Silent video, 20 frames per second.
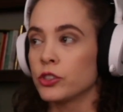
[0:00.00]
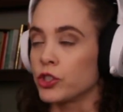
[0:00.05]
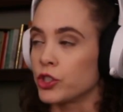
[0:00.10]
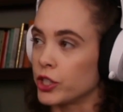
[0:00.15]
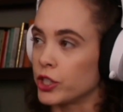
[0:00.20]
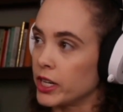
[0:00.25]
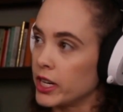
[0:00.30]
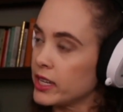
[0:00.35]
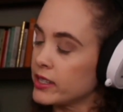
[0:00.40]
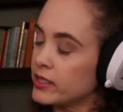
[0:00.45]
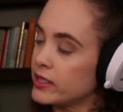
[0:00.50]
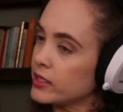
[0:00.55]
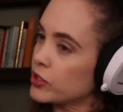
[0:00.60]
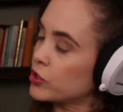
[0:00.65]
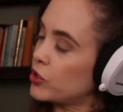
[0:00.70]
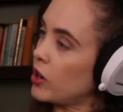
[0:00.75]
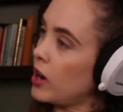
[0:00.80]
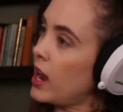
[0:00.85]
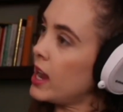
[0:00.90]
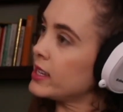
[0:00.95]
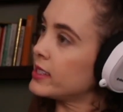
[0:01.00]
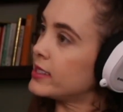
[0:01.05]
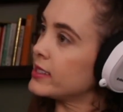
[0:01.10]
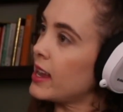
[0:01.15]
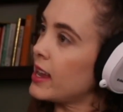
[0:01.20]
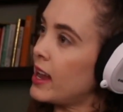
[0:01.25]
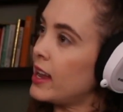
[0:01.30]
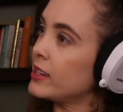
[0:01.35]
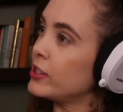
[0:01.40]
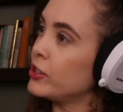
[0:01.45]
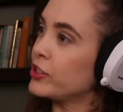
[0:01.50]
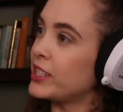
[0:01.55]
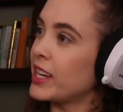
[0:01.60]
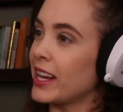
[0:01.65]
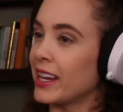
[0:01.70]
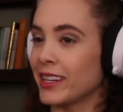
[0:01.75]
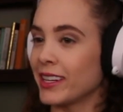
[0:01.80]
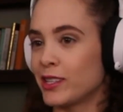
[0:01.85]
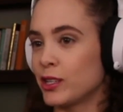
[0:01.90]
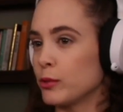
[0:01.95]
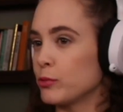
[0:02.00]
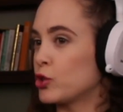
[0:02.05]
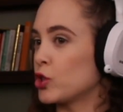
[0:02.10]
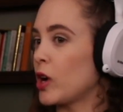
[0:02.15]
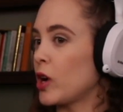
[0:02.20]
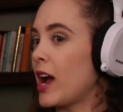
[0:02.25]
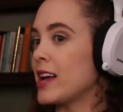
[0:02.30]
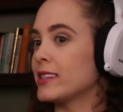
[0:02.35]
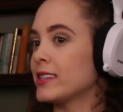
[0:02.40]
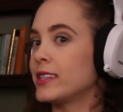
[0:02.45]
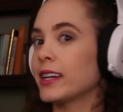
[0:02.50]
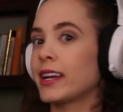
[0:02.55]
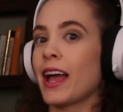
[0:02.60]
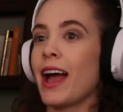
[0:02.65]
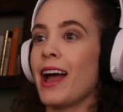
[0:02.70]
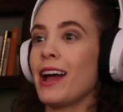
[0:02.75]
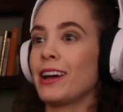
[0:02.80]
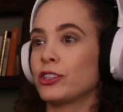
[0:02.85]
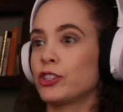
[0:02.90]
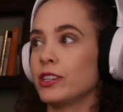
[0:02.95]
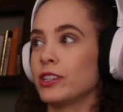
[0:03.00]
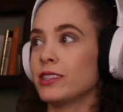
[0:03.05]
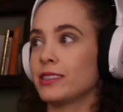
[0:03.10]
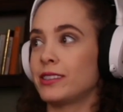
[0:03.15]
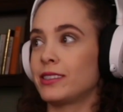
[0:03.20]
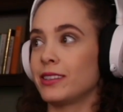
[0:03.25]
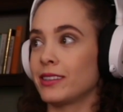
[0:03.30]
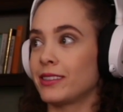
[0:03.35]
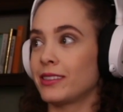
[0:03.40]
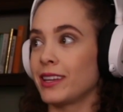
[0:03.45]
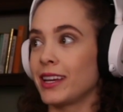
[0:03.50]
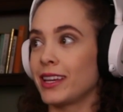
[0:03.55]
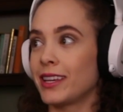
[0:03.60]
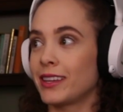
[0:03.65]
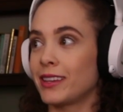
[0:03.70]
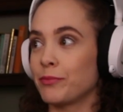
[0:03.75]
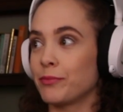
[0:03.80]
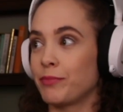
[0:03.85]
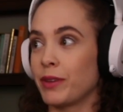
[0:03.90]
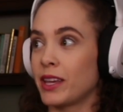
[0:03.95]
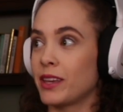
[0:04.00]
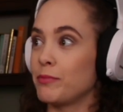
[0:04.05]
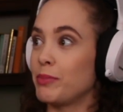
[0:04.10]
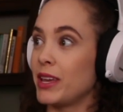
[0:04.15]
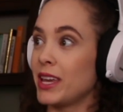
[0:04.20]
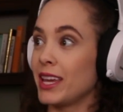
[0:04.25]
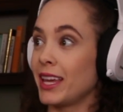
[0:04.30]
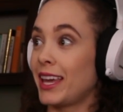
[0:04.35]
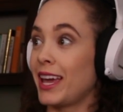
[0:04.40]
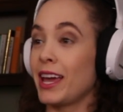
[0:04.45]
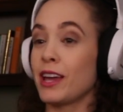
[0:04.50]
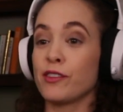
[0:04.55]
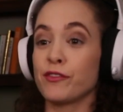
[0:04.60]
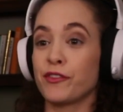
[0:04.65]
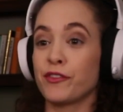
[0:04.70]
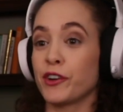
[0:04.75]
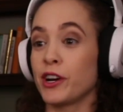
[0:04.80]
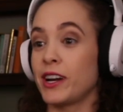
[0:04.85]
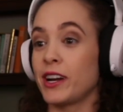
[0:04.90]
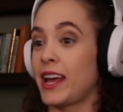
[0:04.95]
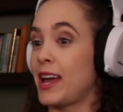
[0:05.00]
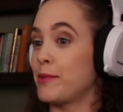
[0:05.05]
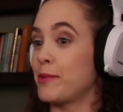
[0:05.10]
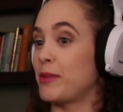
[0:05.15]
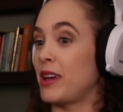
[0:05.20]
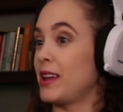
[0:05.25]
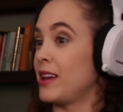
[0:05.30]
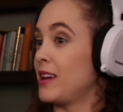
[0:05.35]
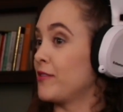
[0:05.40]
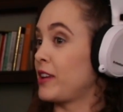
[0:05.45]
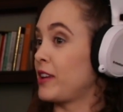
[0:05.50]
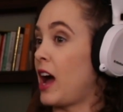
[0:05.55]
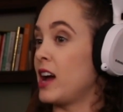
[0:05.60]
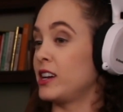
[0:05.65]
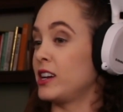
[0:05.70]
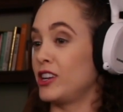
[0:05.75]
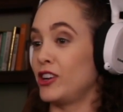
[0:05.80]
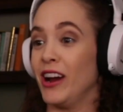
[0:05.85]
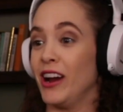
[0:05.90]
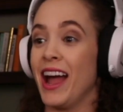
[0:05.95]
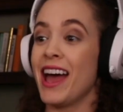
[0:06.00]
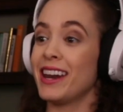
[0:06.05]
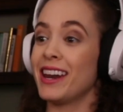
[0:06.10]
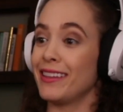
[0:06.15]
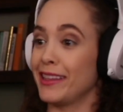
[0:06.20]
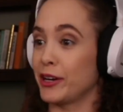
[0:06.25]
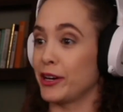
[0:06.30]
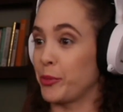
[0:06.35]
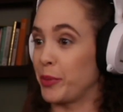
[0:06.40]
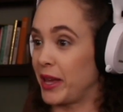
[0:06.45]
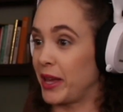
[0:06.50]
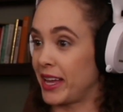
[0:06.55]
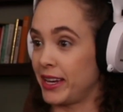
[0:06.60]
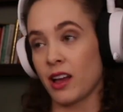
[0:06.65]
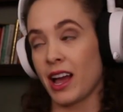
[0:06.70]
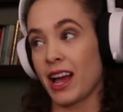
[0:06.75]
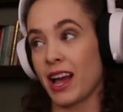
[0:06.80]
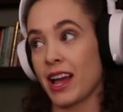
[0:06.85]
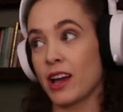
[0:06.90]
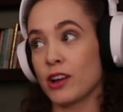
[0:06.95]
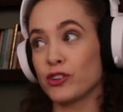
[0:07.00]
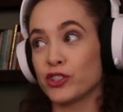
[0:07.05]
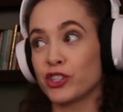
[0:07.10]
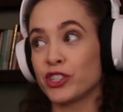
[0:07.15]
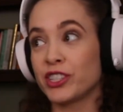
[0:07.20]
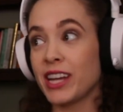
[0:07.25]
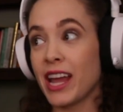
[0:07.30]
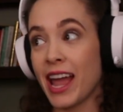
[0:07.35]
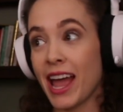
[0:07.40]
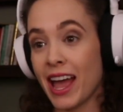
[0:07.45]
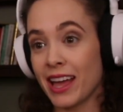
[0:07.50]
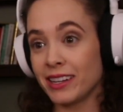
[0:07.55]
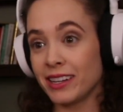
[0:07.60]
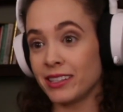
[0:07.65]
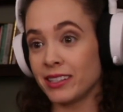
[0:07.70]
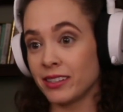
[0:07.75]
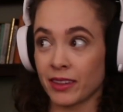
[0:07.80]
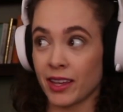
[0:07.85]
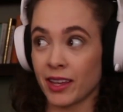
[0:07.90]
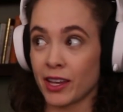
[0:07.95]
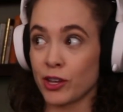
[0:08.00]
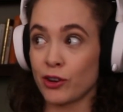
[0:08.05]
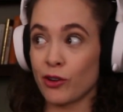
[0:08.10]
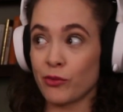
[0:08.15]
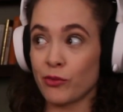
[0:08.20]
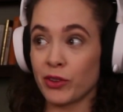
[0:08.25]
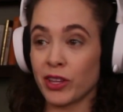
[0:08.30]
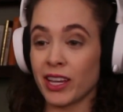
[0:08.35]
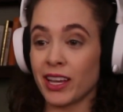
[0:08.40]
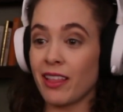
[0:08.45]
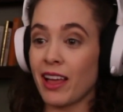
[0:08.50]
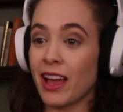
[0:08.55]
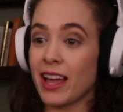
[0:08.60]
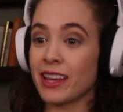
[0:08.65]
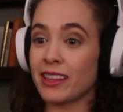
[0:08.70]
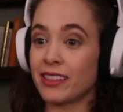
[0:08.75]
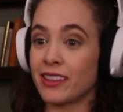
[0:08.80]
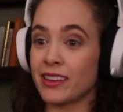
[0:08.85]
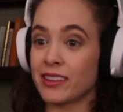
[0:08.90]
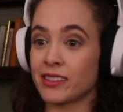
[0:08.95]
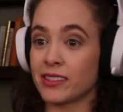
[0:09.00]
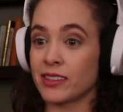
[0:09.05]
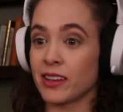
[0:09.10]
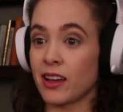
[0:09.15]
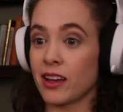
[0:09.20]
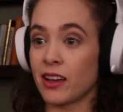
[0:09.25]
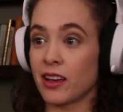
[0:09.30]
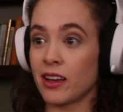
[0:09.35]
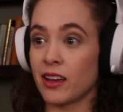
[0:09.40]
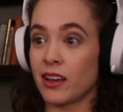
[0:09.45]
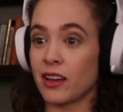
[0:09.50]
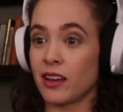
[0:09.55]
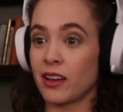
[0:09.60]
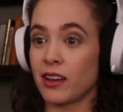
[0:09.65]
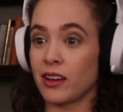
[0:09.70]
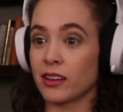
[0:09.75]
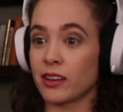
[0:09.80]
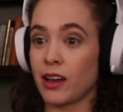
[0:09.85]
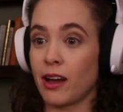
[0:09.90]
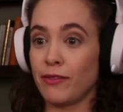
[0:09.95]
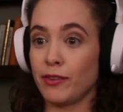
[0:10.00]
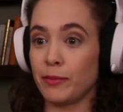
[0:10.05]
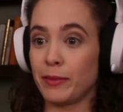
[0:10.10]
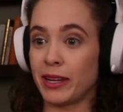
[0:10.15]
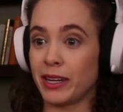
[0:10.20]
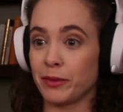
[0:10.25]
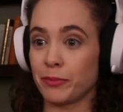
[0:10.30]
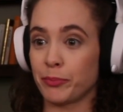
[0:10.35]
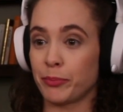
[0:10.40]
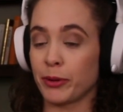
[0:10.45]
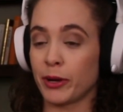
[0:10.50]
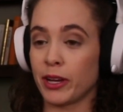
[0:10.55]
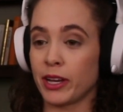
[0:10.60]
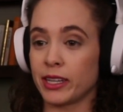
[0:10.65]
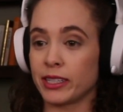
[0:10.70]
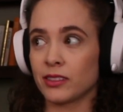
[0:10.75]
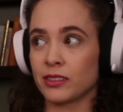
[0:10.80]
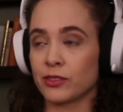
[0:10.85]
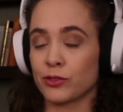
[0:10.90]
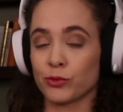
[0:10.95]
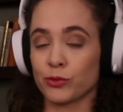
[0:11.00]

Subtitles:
Jesus Christ, Ned, you're taking some drastic actions. I think being king for a day may have gotten to your head a little bit. I understand that you don't really like this government, but it's